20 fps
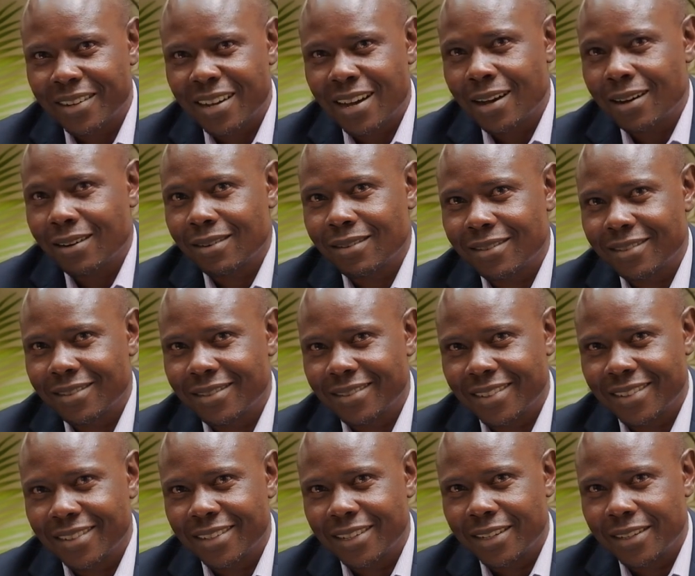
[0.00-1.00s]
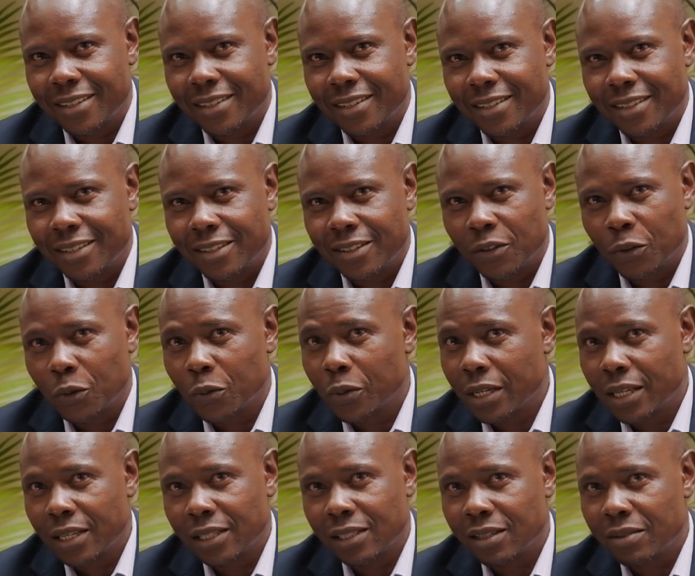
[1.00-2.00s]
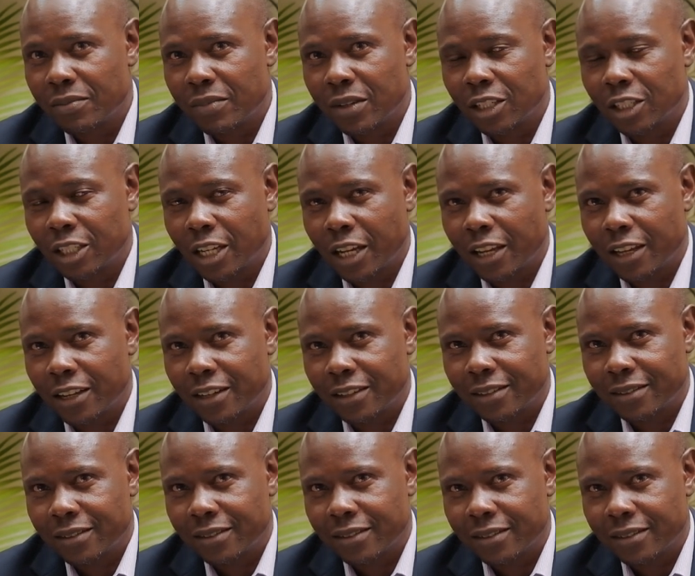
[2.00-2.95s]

How? You'll easily be shaken